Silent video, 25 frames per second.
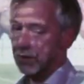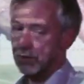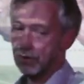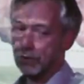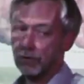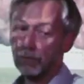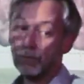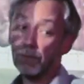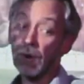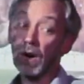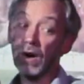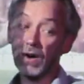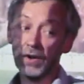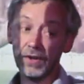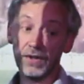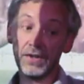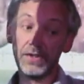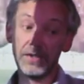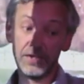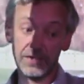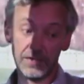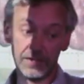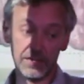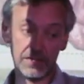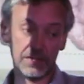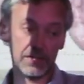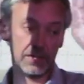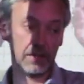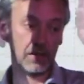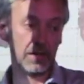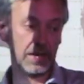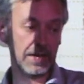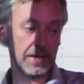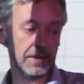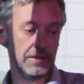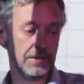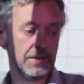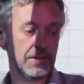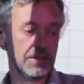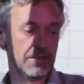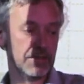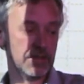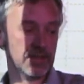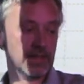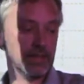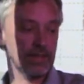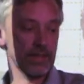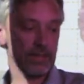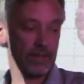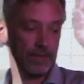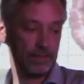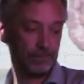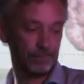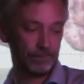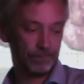to Parkinson's-like disease.